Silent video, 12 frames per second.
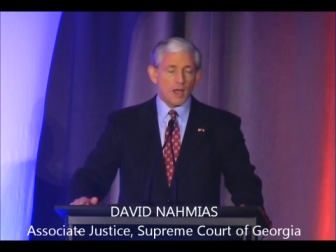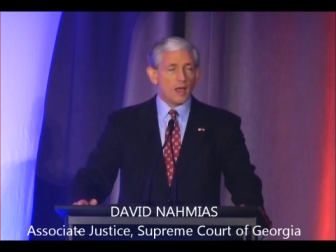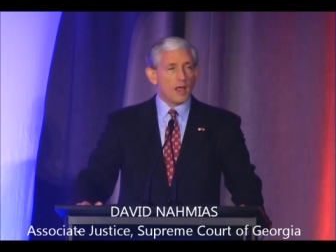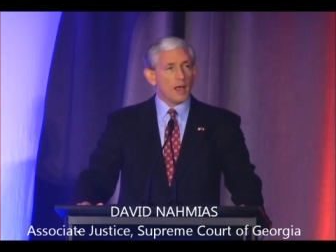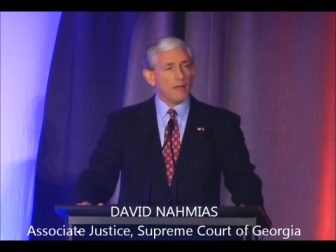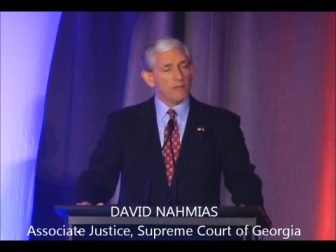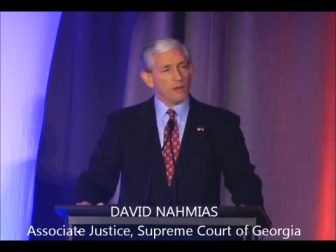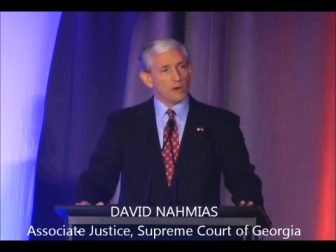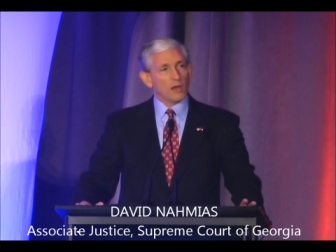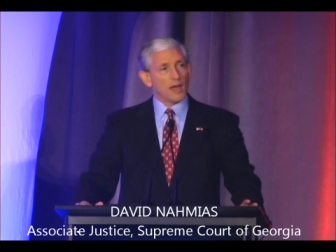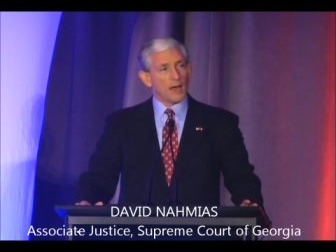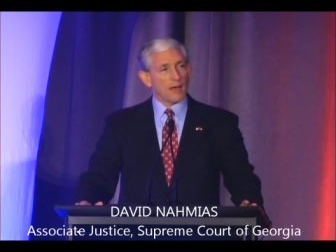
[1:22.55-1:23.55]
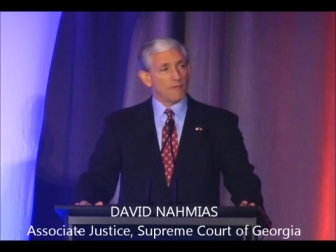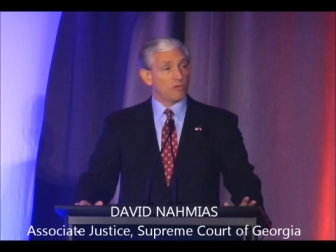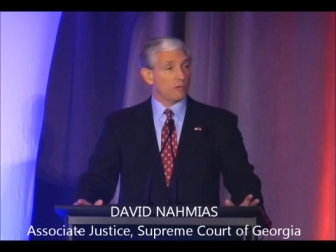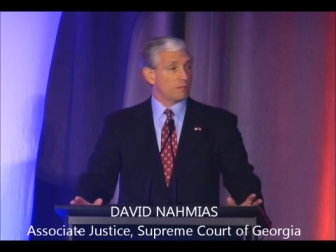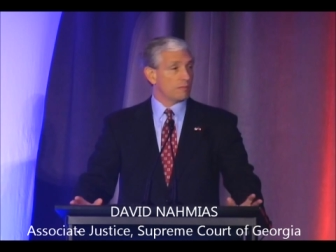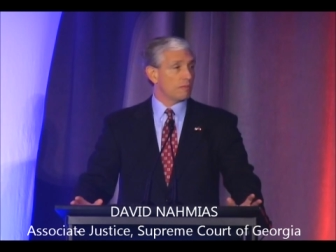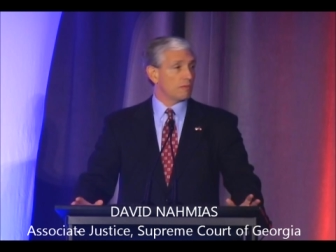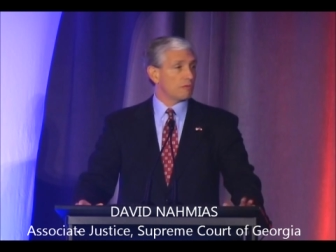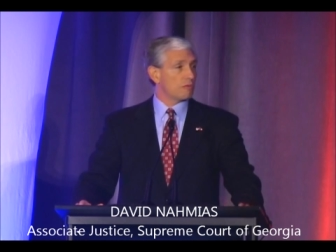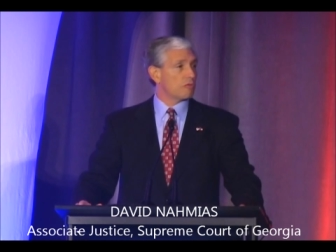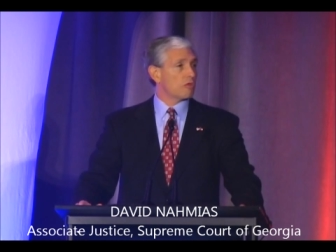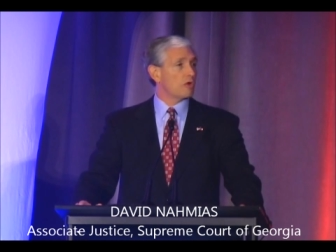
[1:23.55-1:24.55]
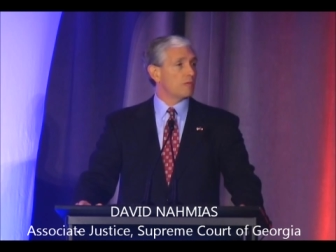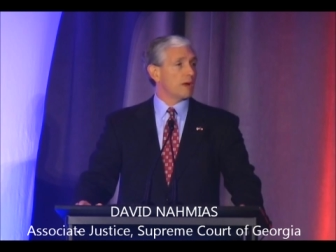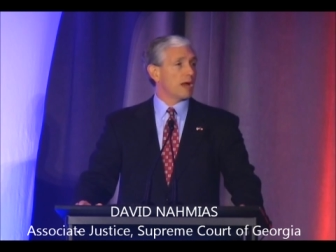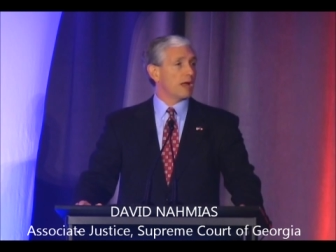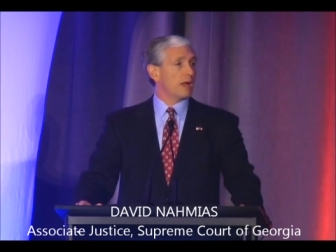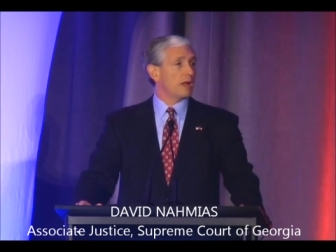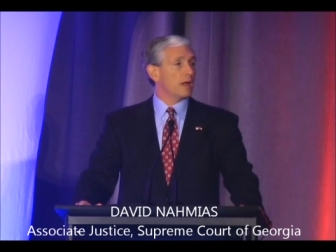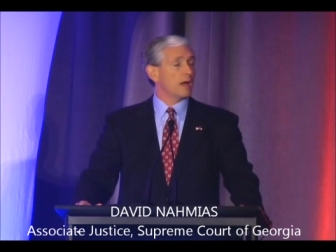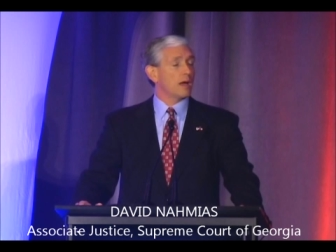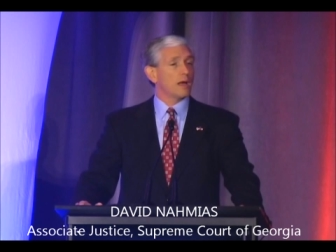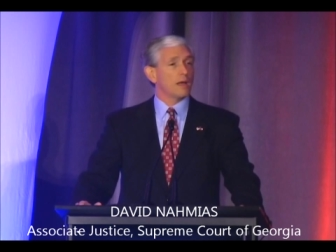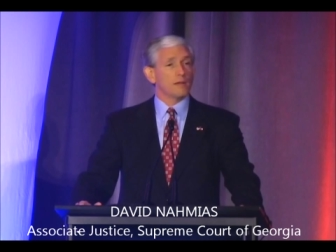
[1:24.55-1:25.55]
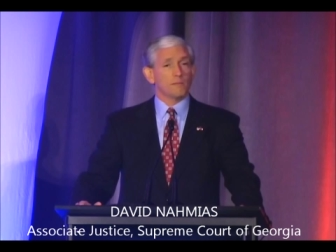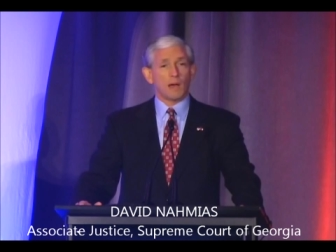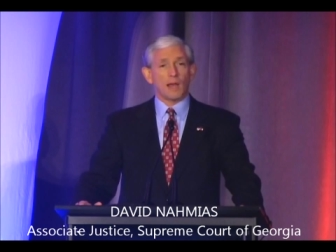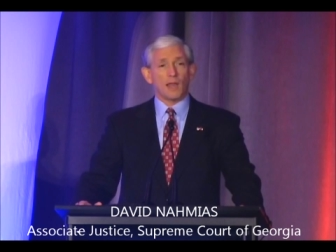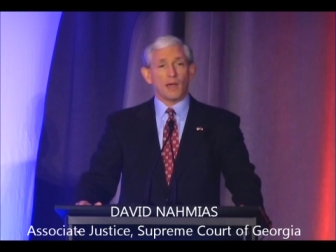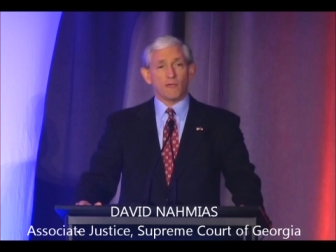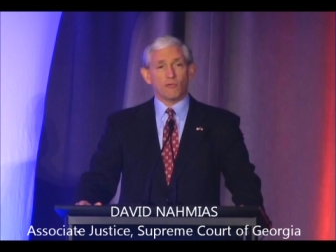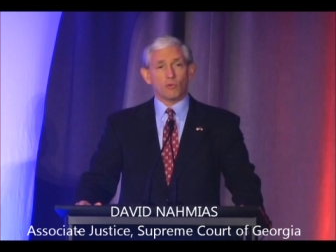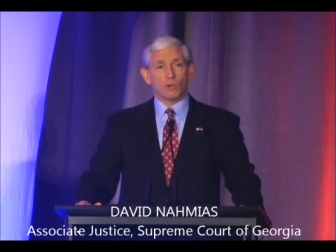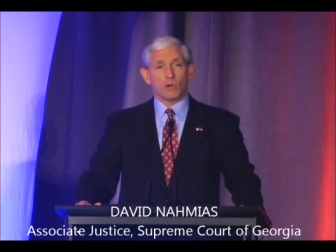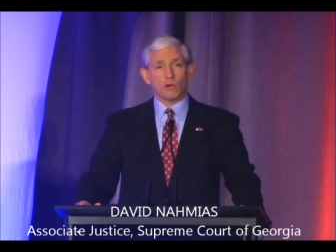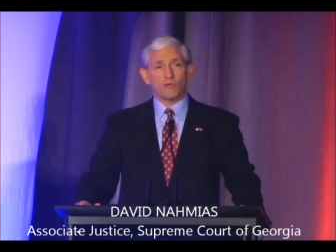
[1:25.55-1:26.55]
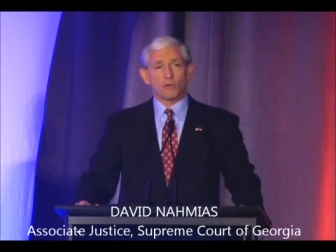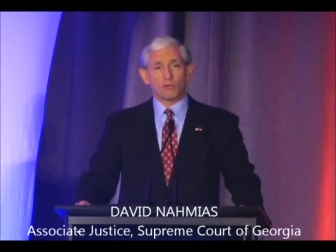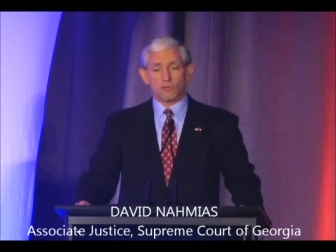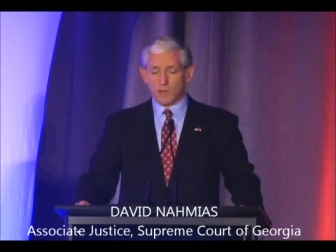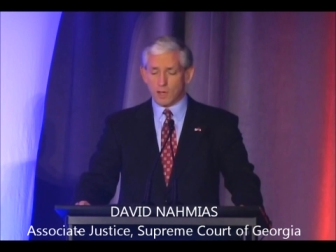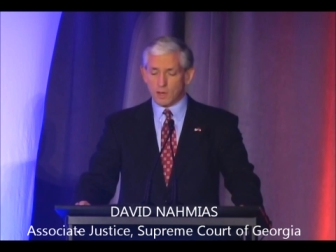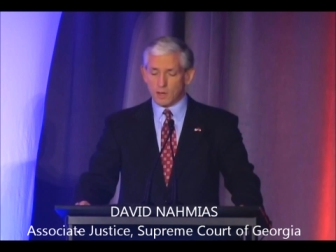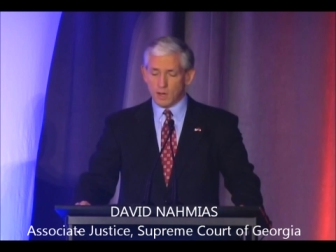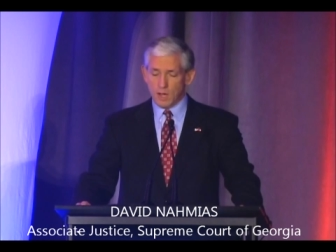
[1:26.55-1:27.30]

And their lives, and so to my, uh, my life to a large extent,